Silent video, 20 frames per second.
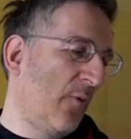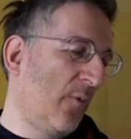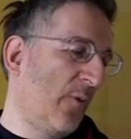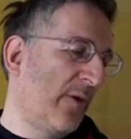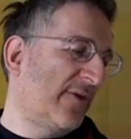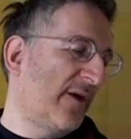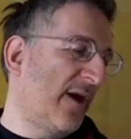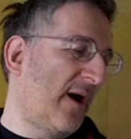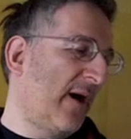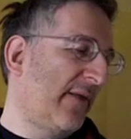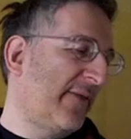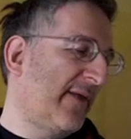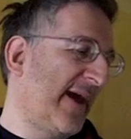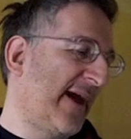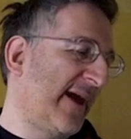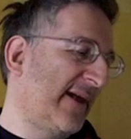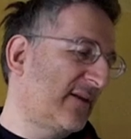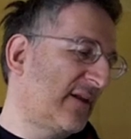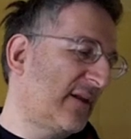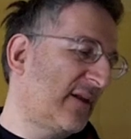with her other
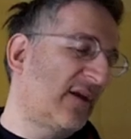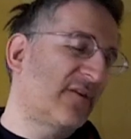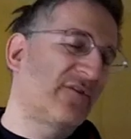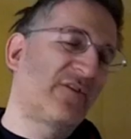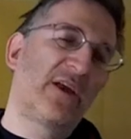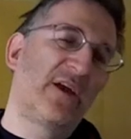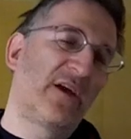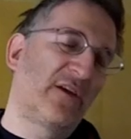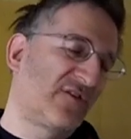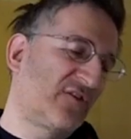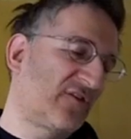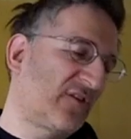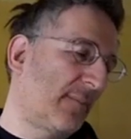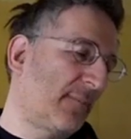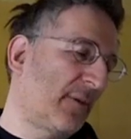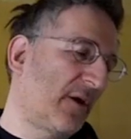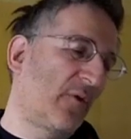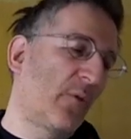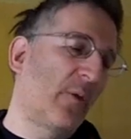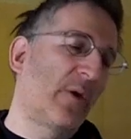hand clutching her
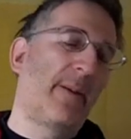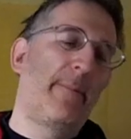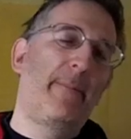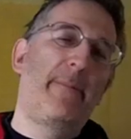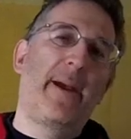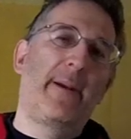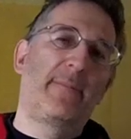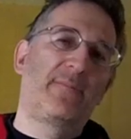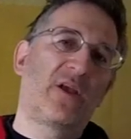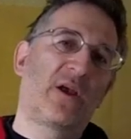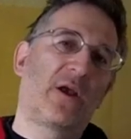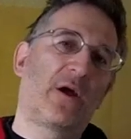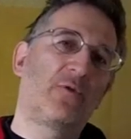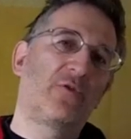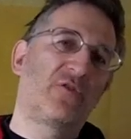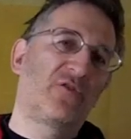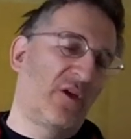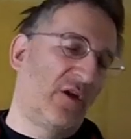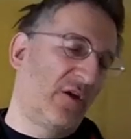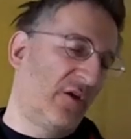stomach where a peptic
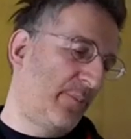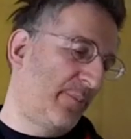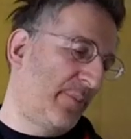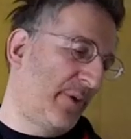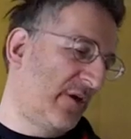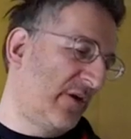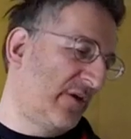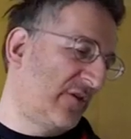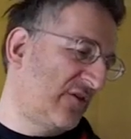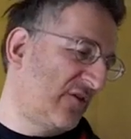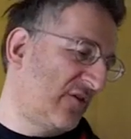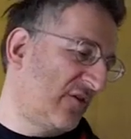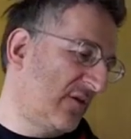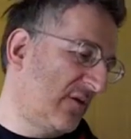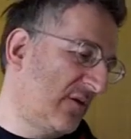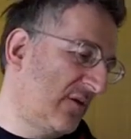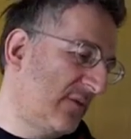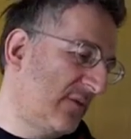ulcer had burst.